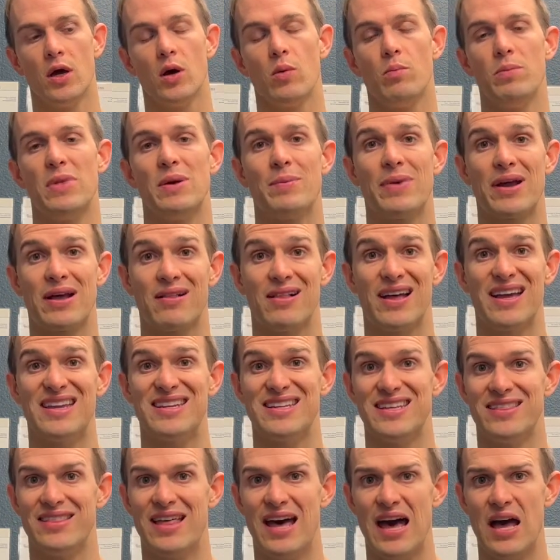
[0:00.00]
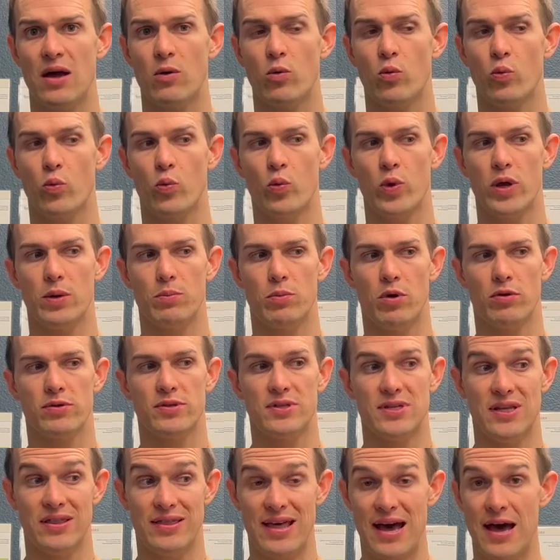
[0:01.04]
Me and my client did that. We both
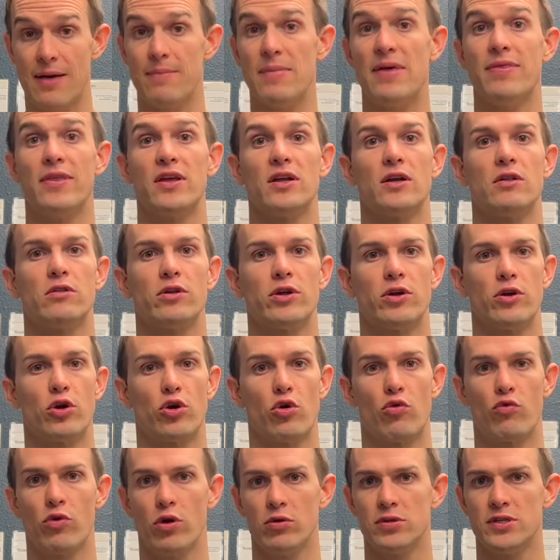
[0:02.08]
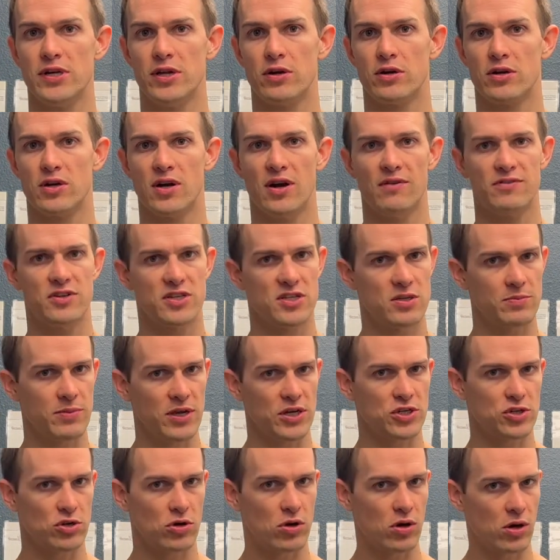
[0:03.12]
did that and then cleared her rotator cuff just to make
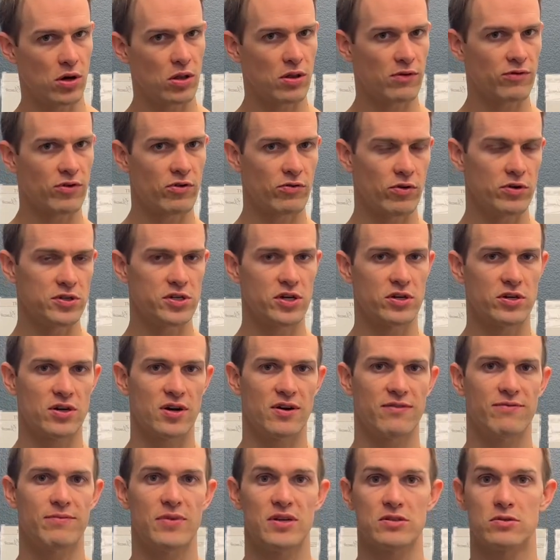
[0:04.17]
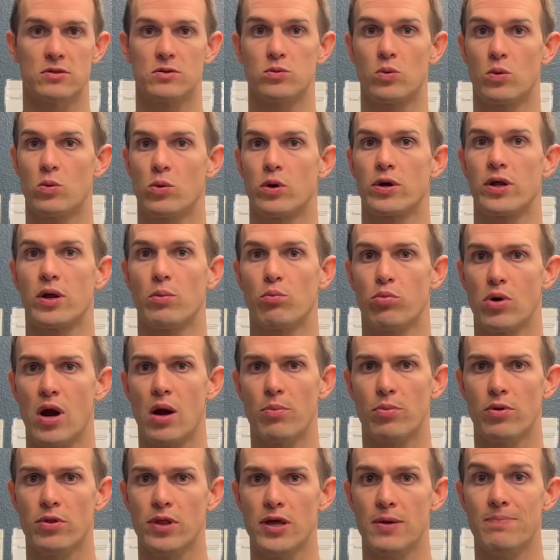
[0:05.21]
sure all of her rotator cuff muscles were working
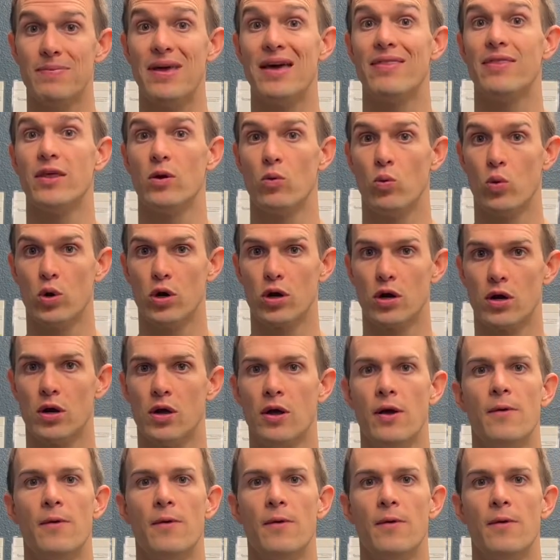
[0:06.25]
properly, and they were.